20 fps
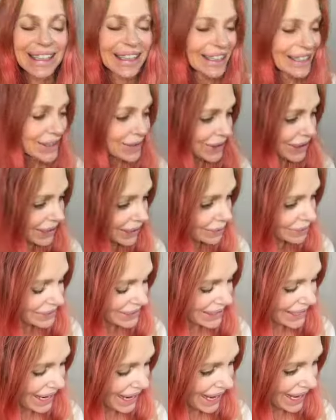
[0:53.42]
do you want to come
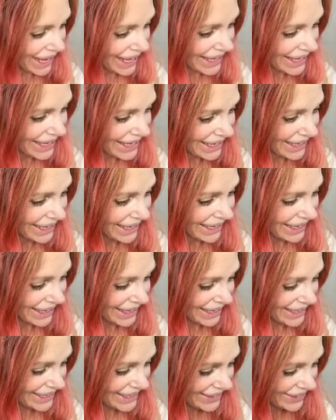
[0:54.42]
say hi?
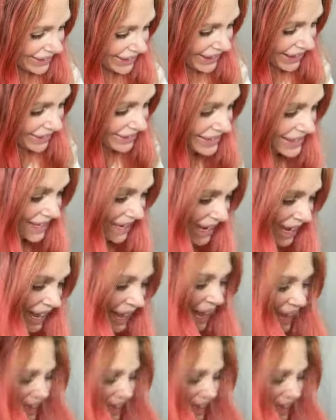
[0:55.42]
Do you want to come say hi?